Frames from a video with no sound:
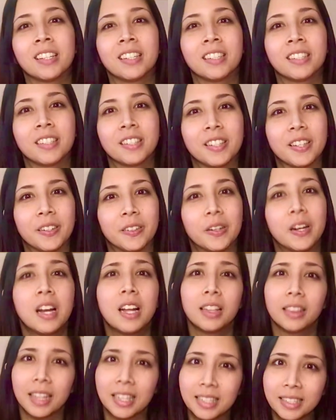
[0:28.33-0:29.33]
So
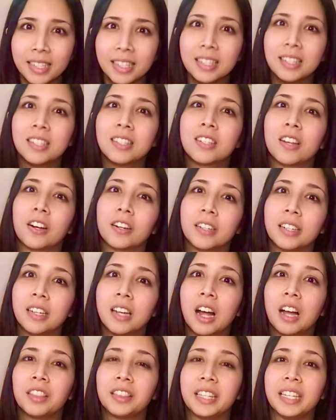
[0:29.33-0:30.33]
let's get started
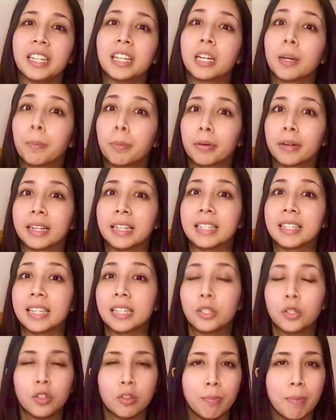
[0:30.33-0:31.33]
on the caprese
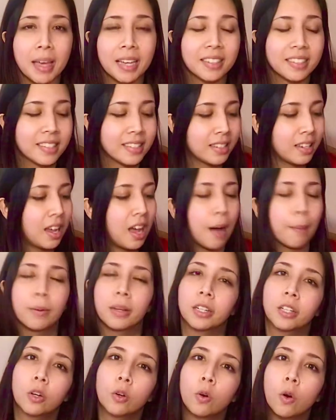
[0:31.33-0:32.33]
toothpicks. I'm going
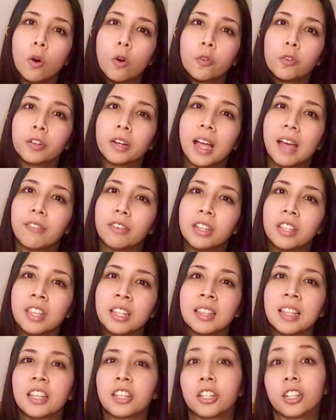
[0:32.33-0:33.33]
to go over everything
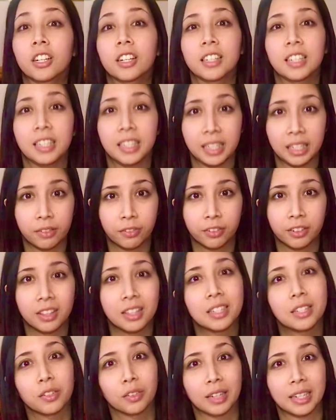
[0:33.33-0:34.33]
that you're going to need for
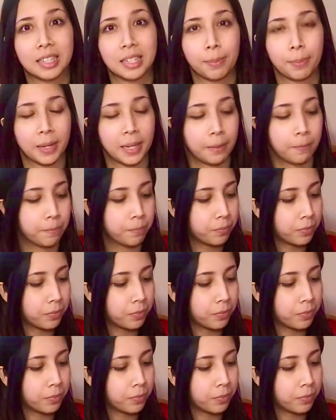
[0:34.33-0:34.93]
this recipe.